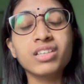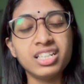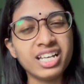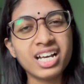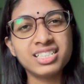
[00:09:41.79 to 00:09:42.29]

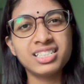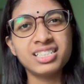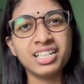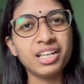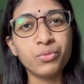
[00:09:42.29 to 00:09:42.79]
yes,
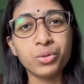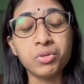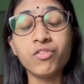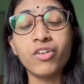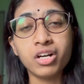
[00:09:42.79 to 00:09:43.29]
it will
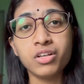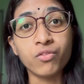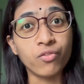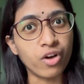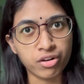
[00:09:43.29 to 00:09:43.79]
be very,
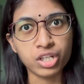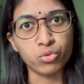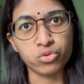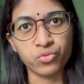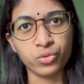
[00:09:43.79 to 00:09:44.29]
very
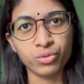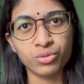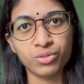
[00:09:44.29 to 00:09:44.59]
useful.